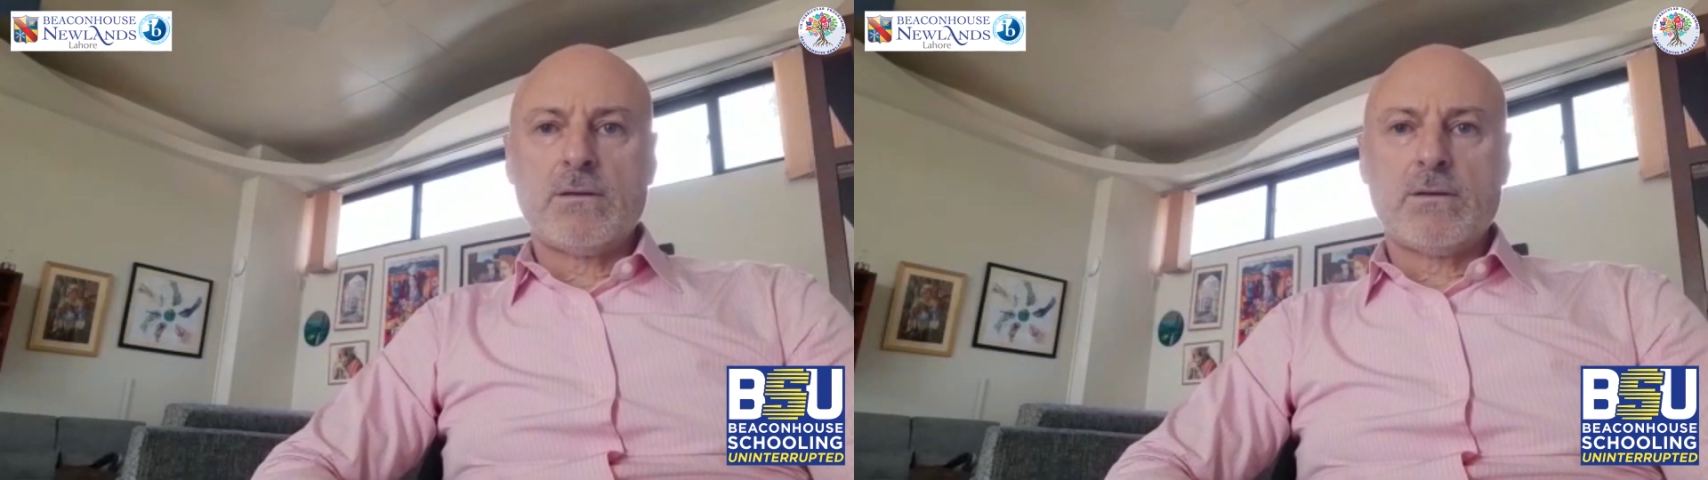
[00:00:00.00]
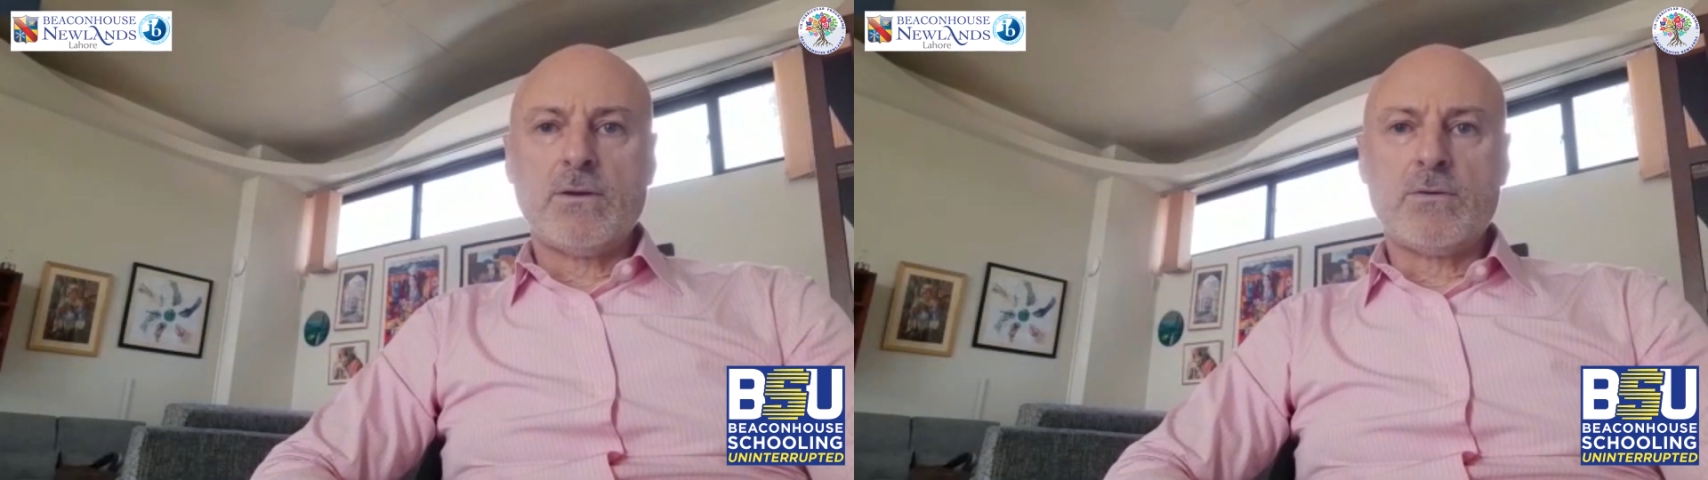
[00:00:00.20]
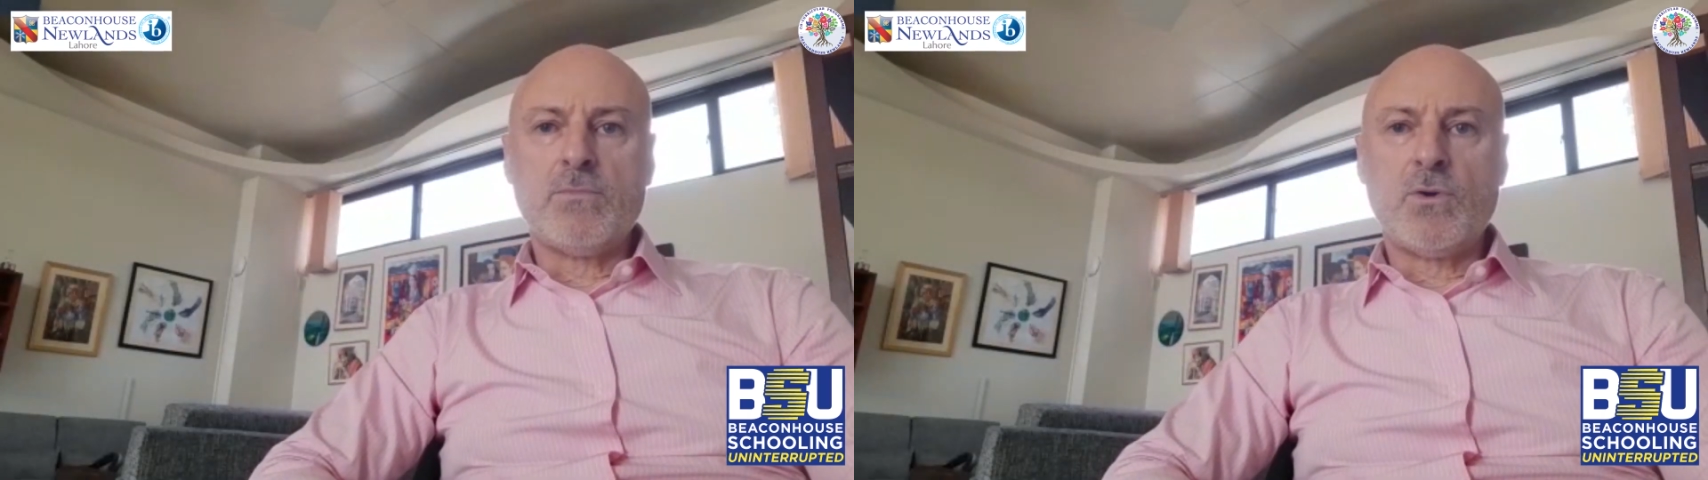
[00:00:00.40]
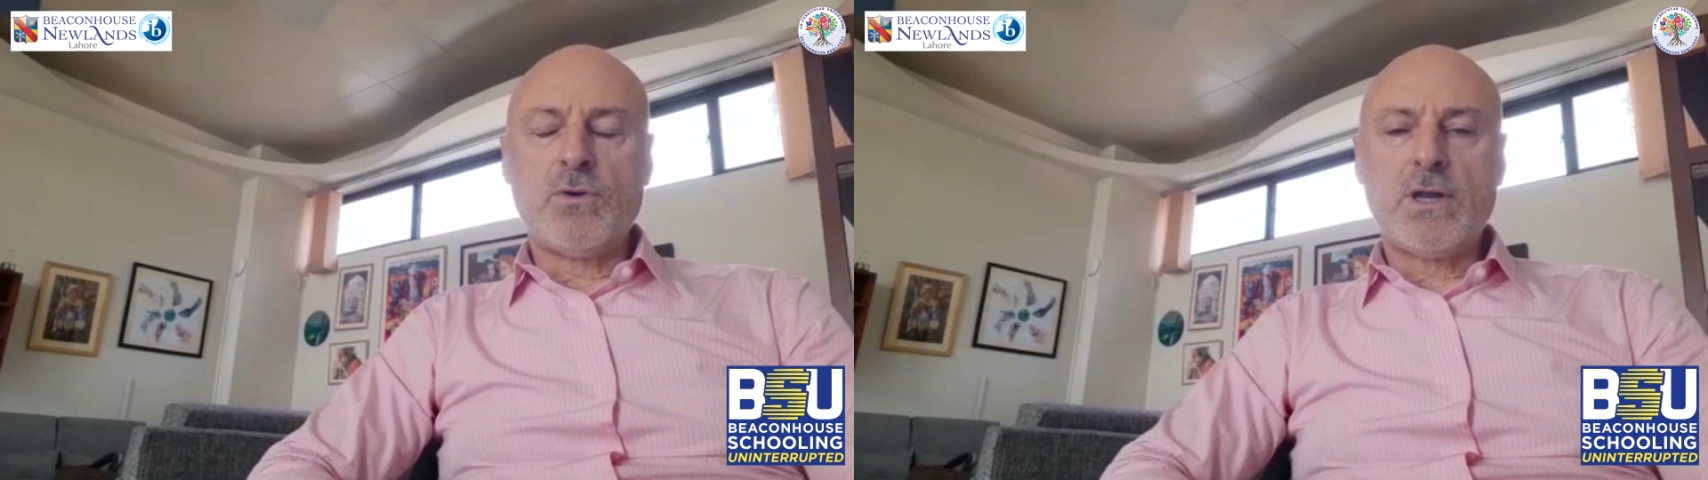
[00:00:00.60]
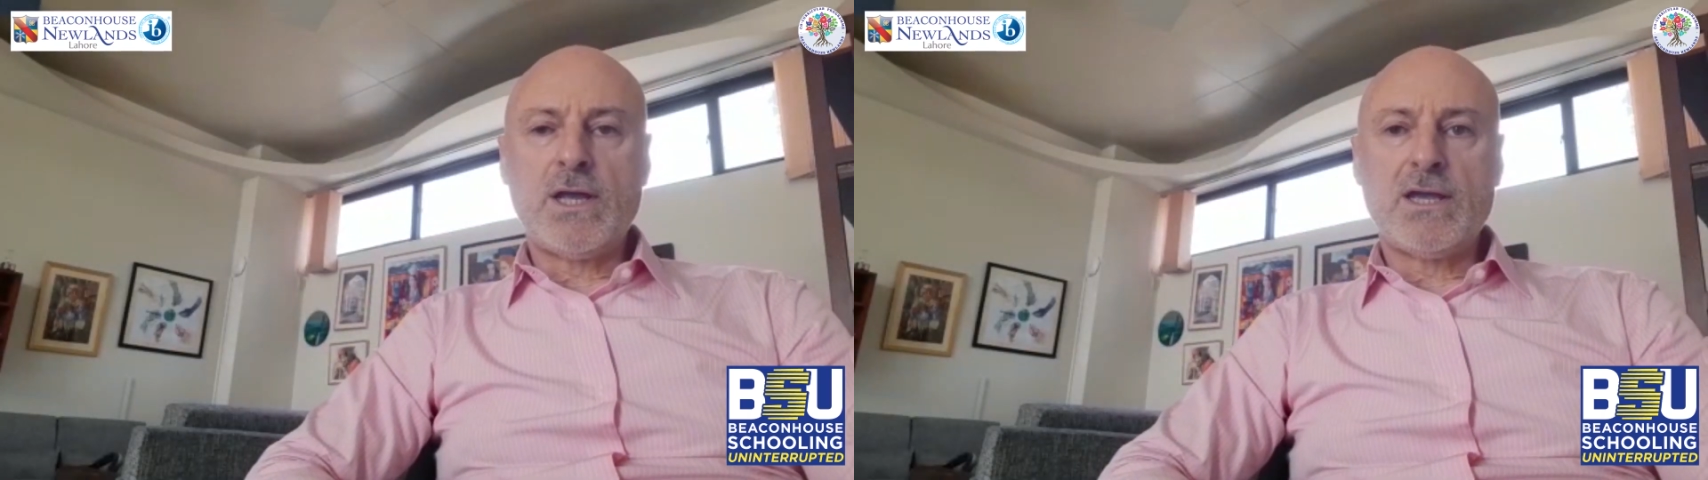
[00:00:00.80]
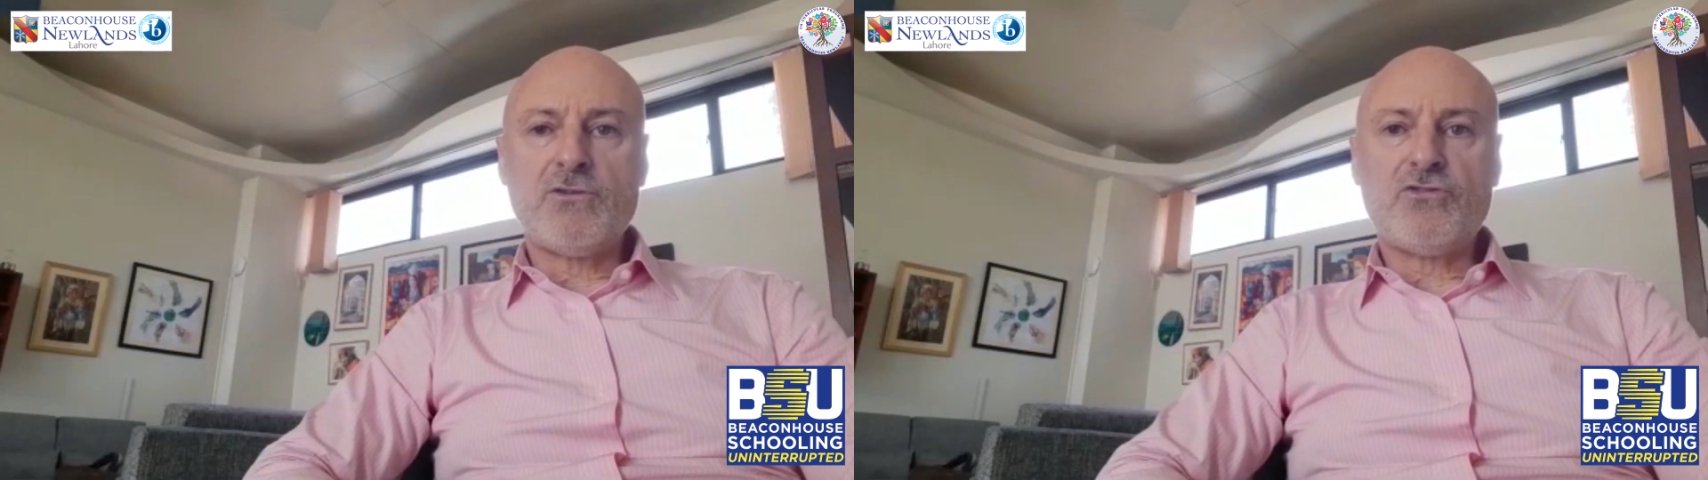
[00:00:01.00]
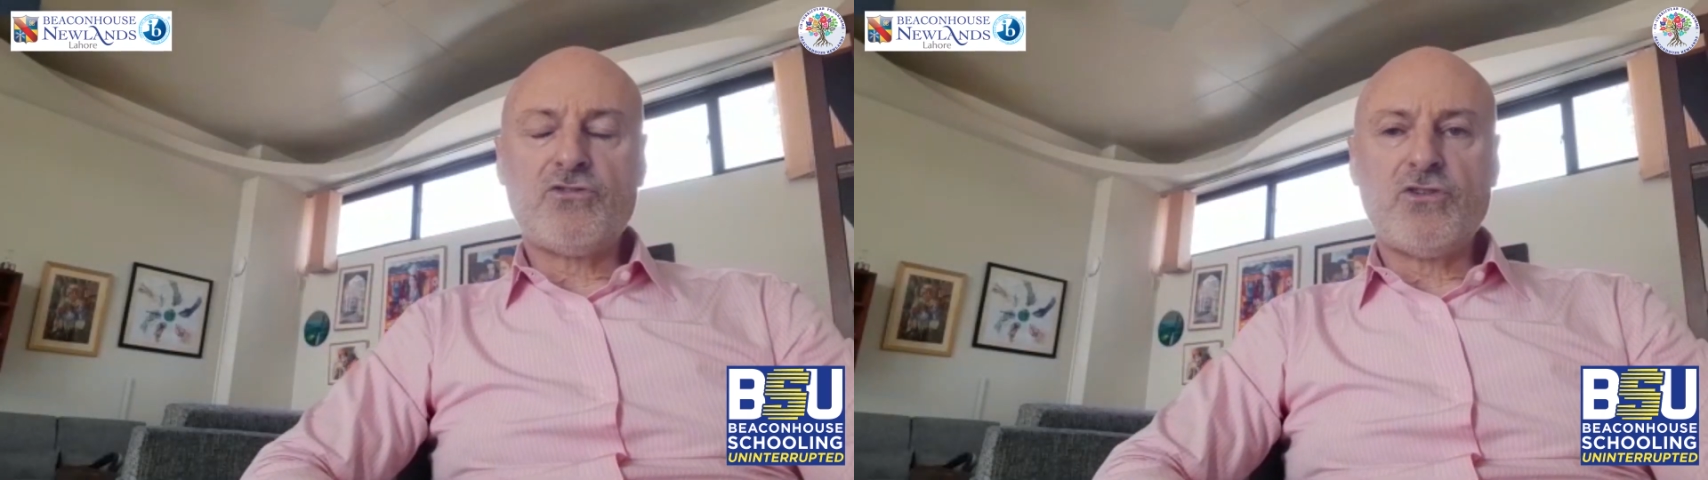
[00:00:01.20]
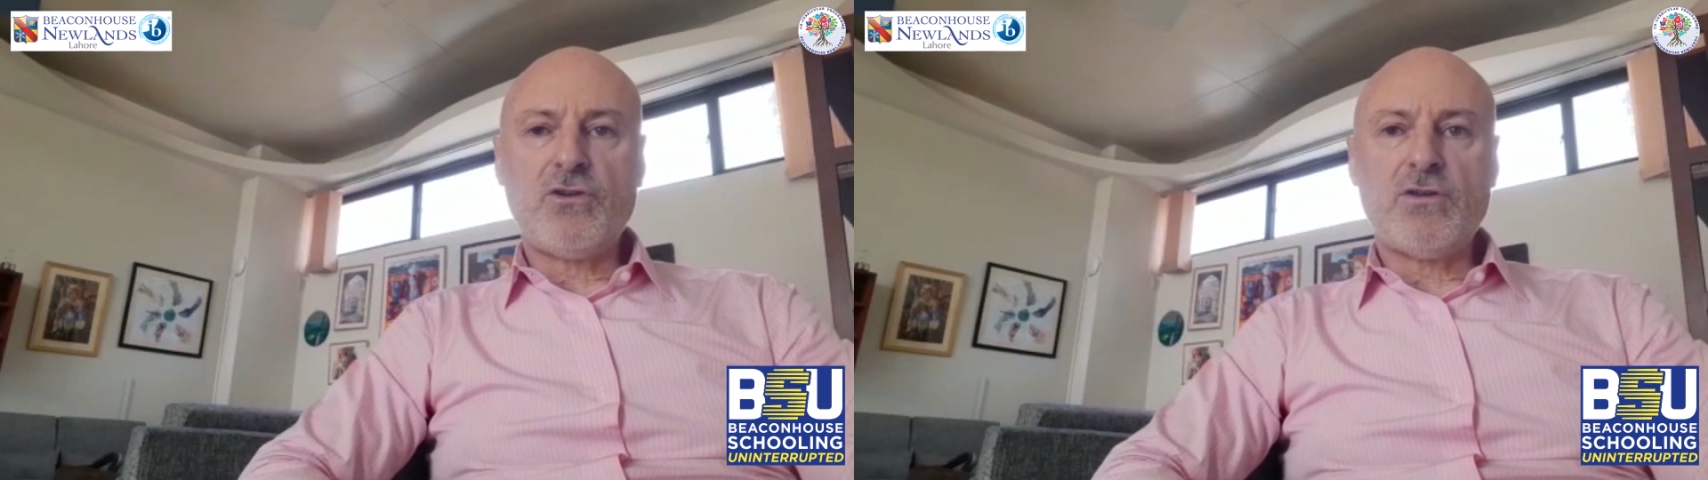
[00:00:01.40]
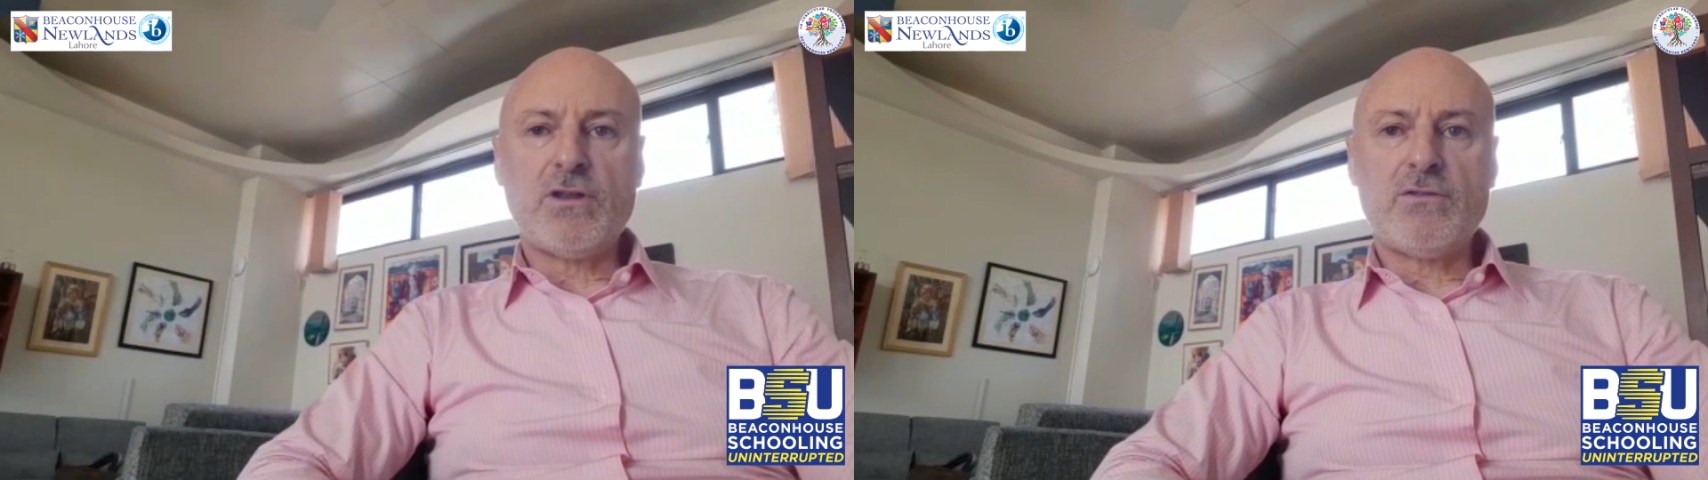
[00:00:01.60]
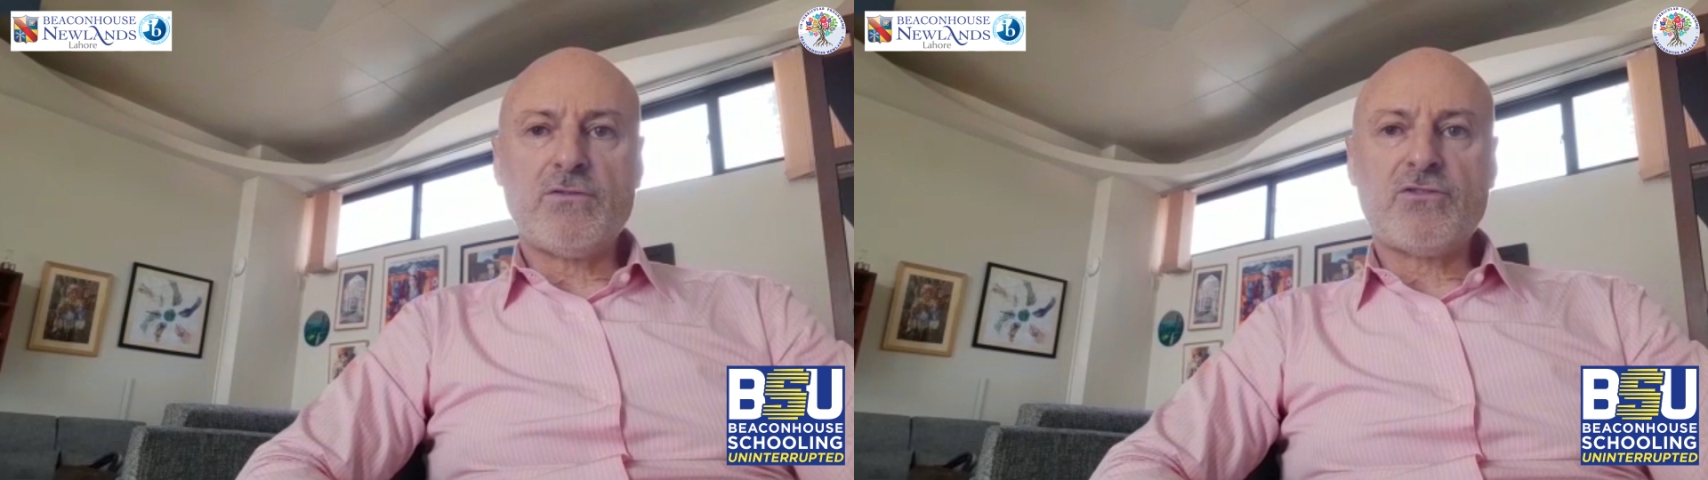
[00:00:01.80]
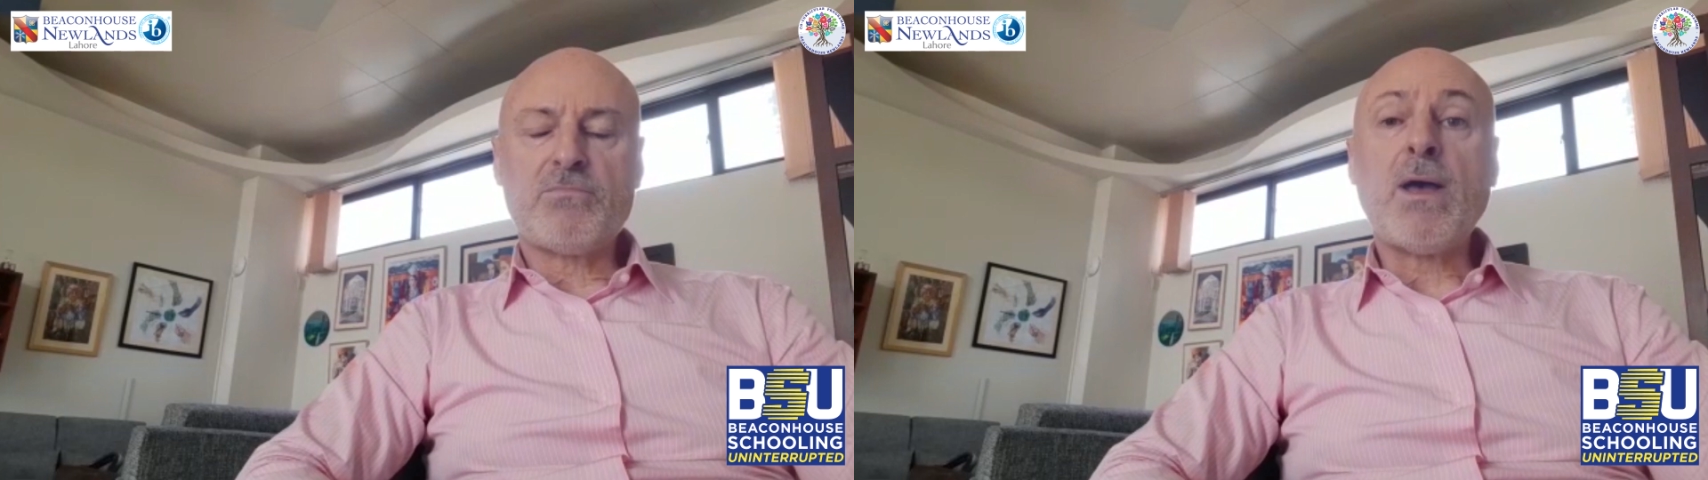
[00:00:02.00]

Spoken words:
Good morning, students,